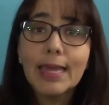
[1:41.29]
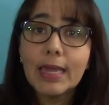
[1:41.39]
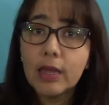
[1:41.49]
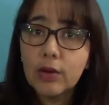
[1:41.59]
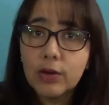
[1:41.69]

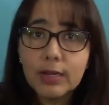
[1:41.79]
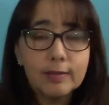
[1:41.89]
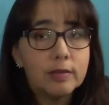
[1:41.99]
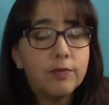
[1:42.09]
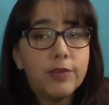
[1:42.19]
Air
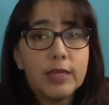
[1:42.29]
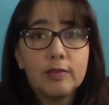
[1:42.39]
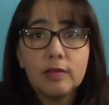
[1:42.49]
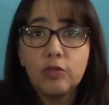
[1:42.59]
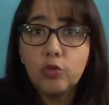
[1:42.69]
is the
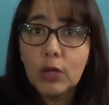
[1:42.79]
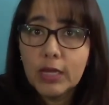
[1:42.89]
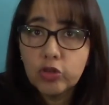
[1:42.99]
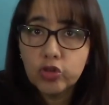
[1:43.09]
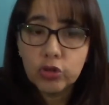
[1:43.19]
best
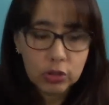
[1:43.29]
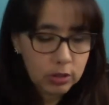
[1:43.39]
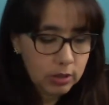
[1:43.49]
insulation.